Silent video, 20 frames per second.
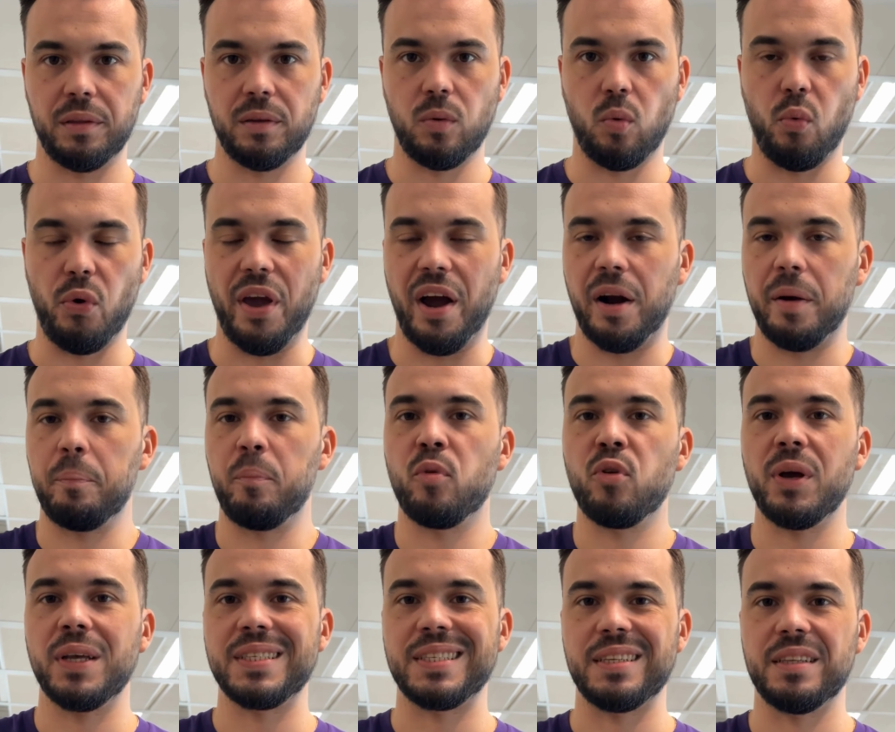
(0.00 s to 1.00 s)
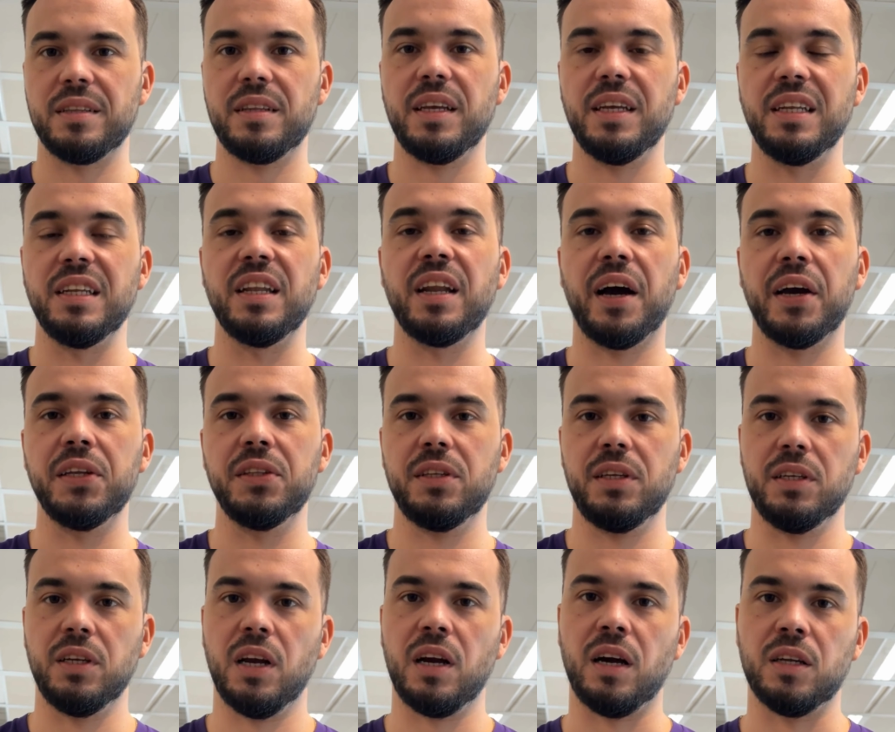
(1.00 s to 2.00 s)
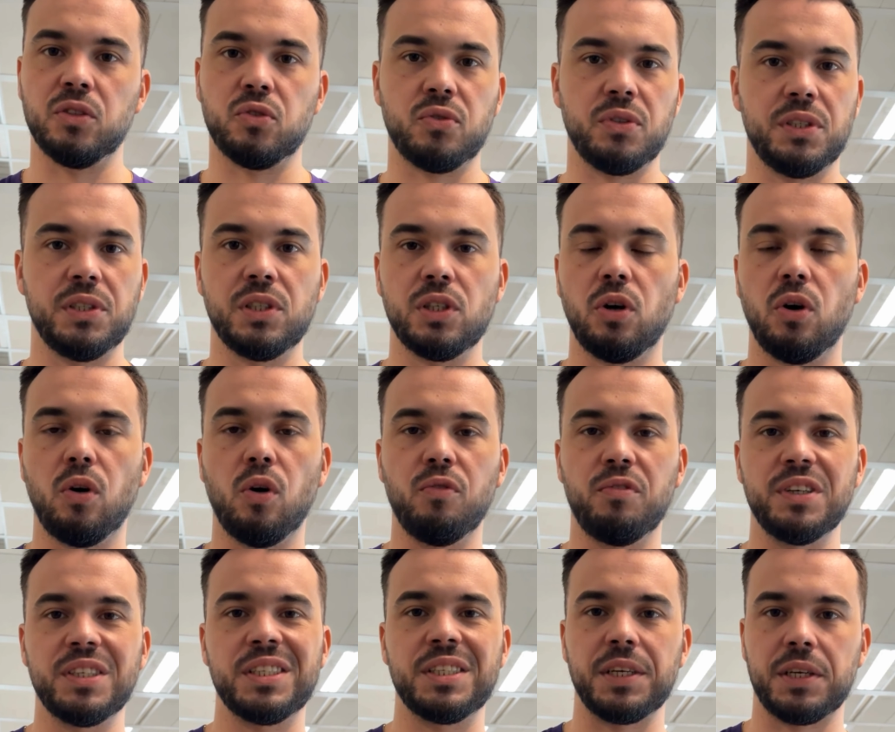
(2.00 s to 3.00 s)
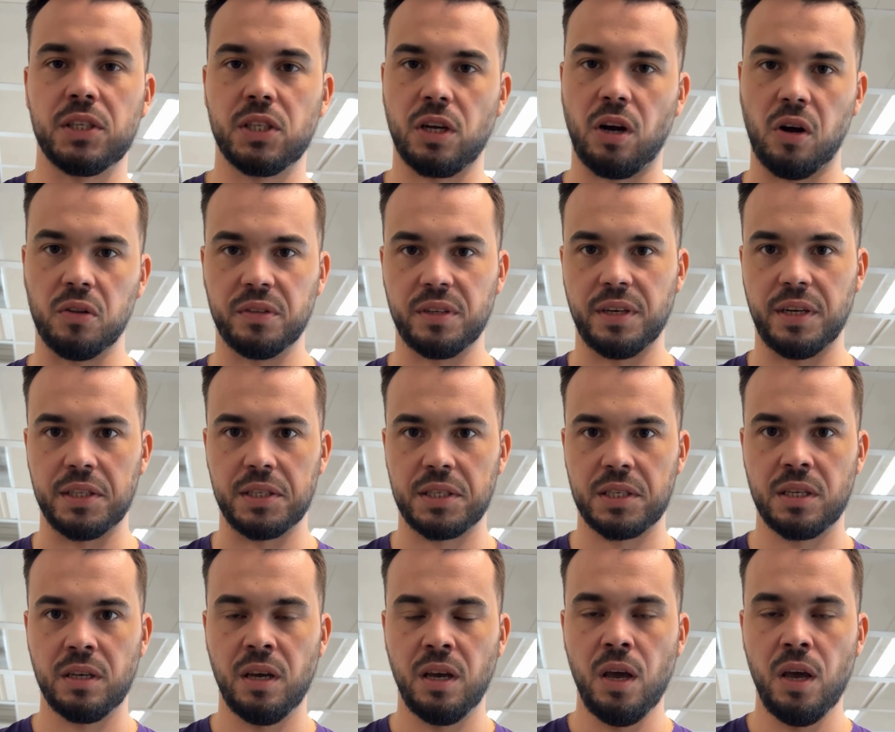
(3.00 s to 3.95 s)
We are present in 19 countries over 6 continents.